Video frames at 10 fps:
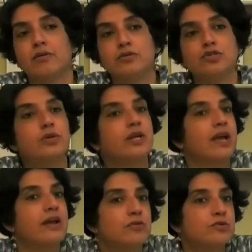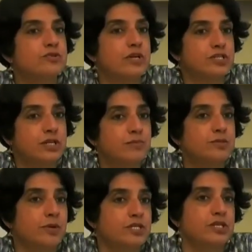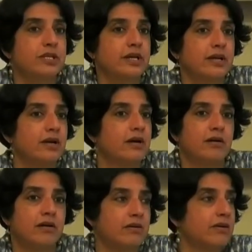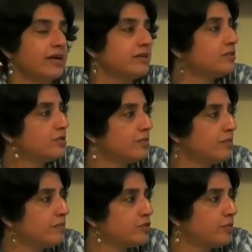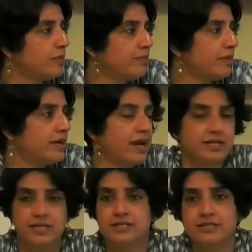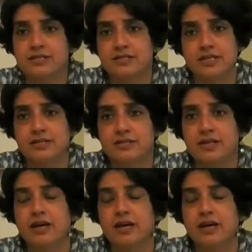During Nehru's regime, especially right into the mid-1960s,